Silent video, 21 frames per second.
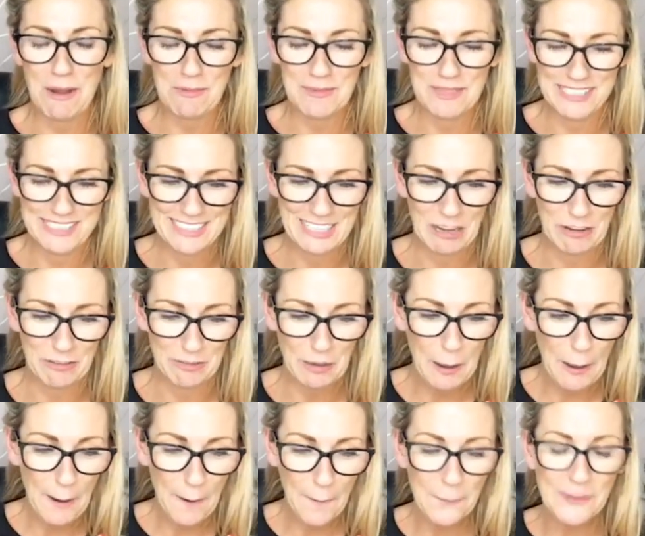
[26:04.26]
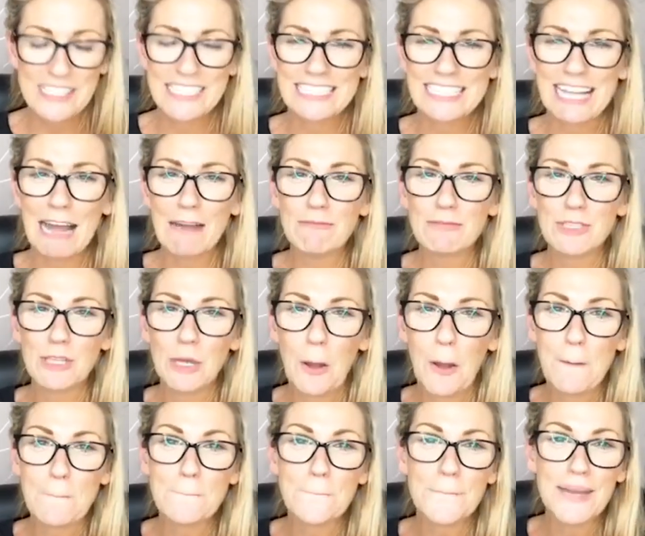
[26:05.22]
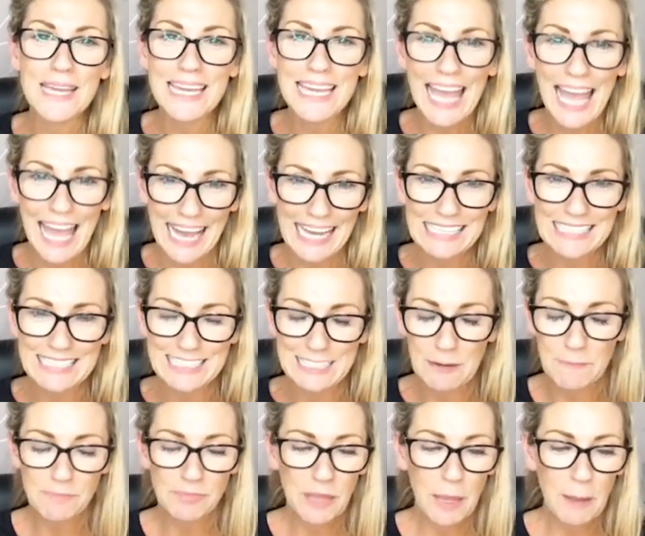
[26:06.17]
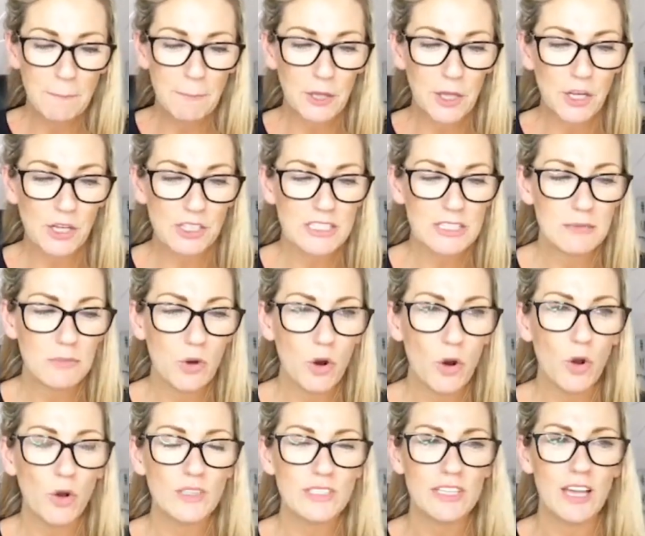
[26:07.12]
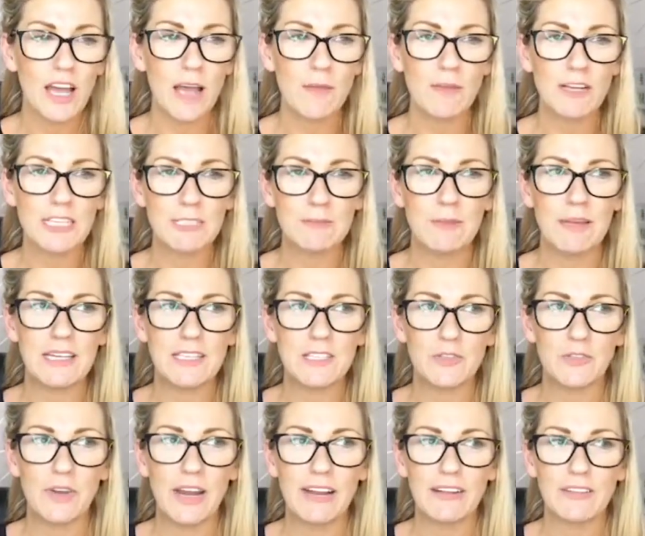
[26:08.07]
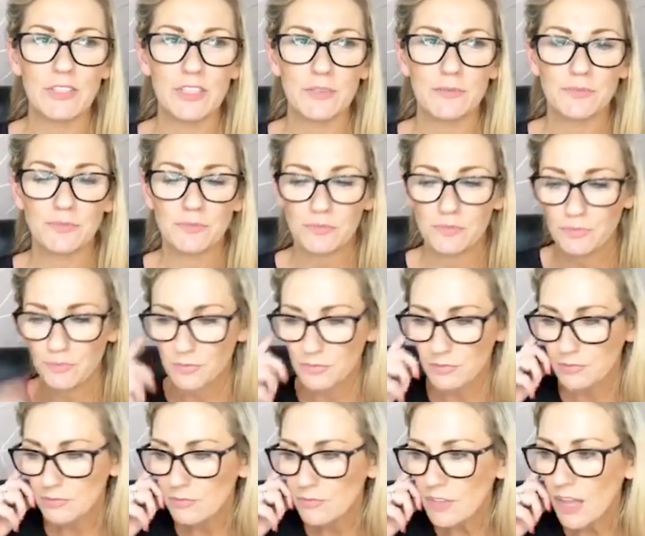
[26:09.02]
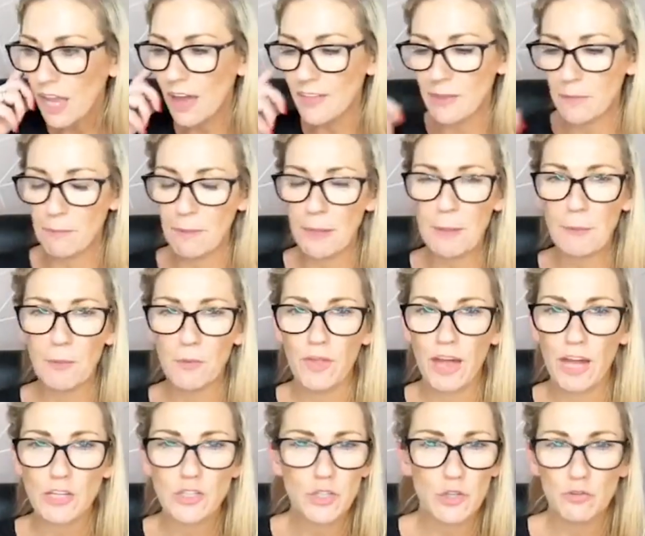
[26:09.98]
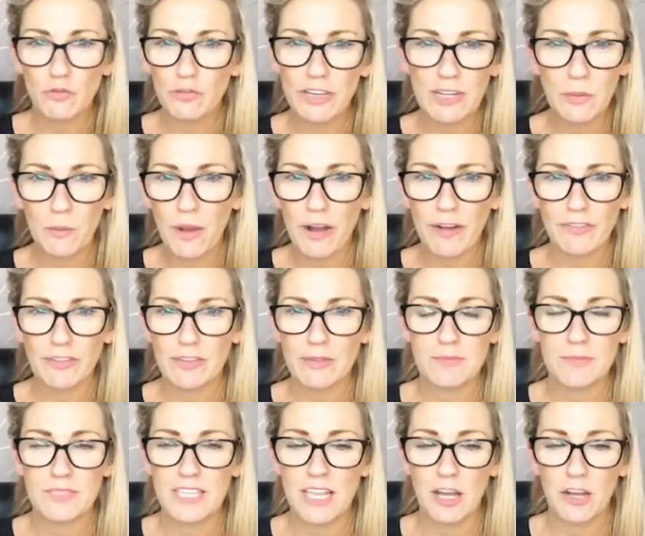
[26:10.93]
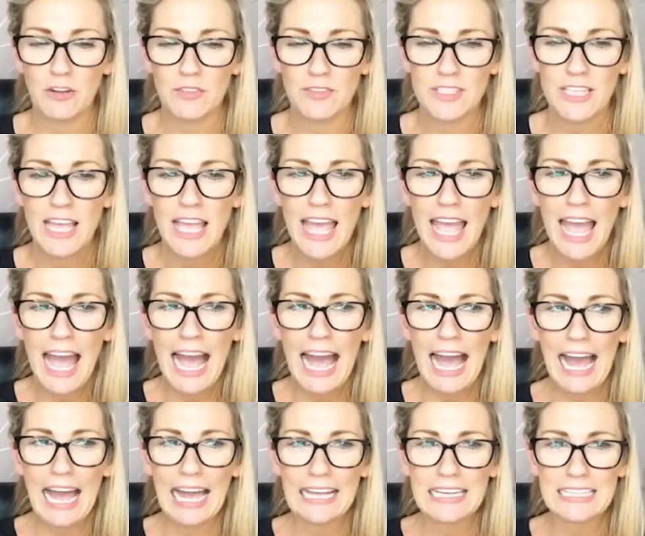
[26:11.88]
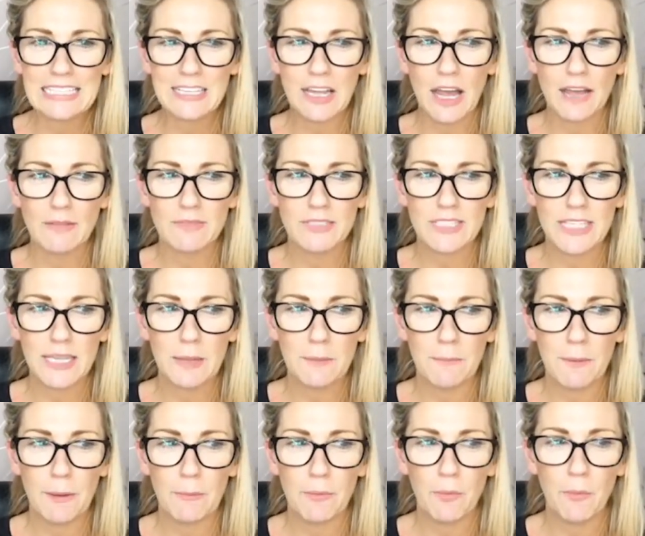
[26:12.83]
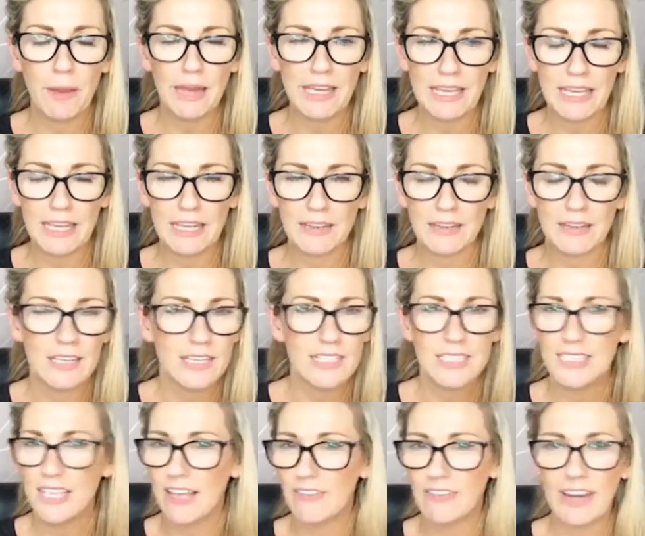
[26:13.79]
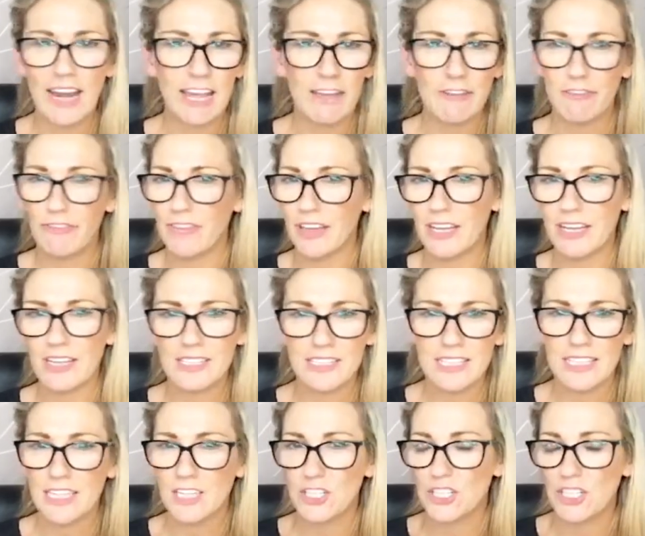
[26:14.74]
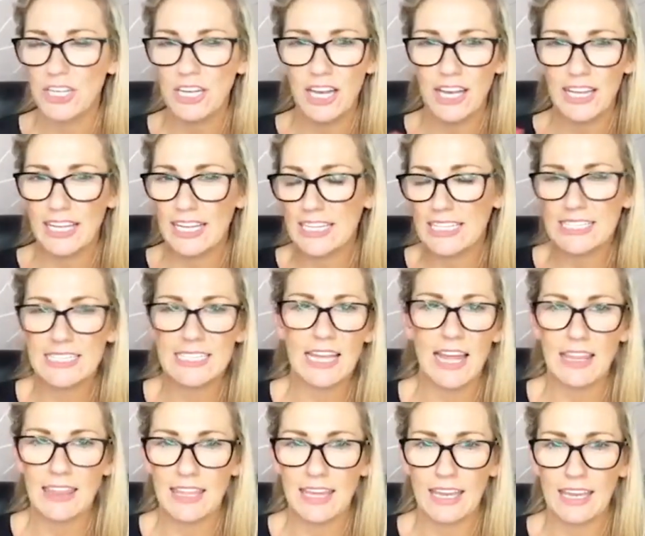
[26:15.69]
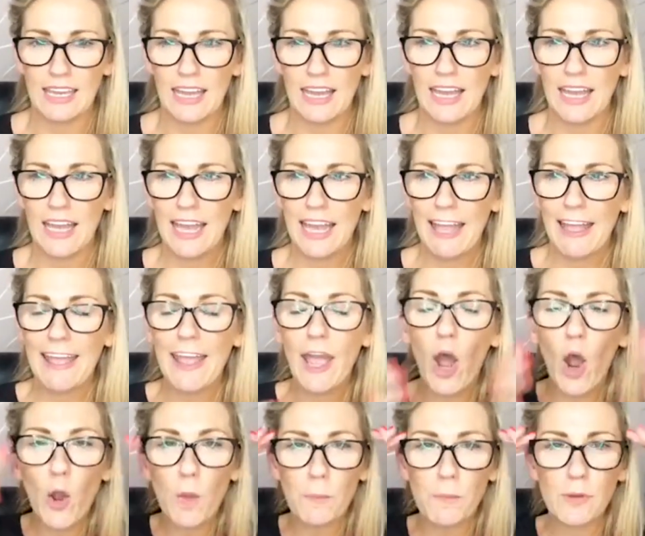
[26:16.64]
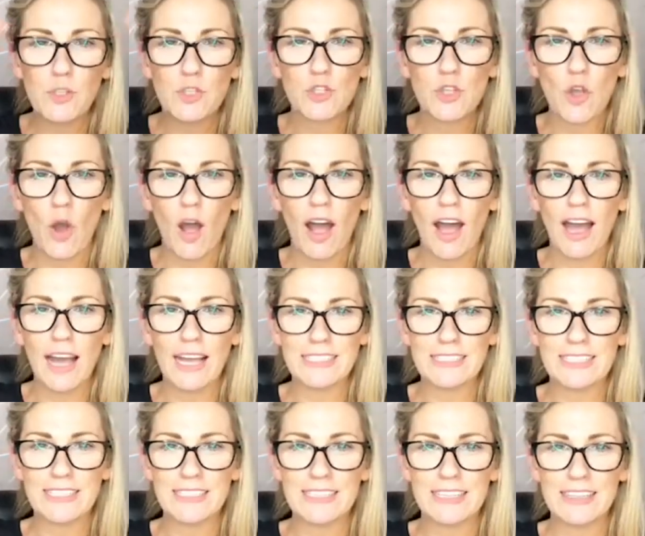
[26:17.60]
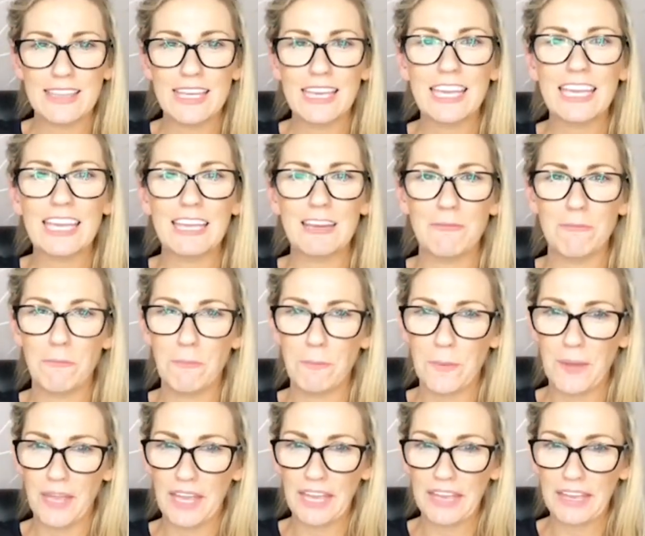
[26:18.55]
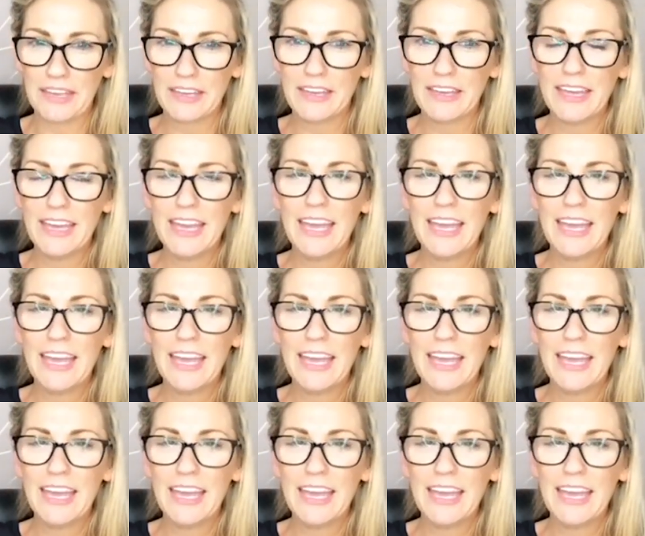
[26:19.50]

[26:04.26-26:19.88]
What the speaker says: about myself, which is absolute BS. Because the more time I spend around other people that are doing really well for themselves, and I'm seeing people making 7-8 figures literally like it's nothing, it opens your eyes into thinking big.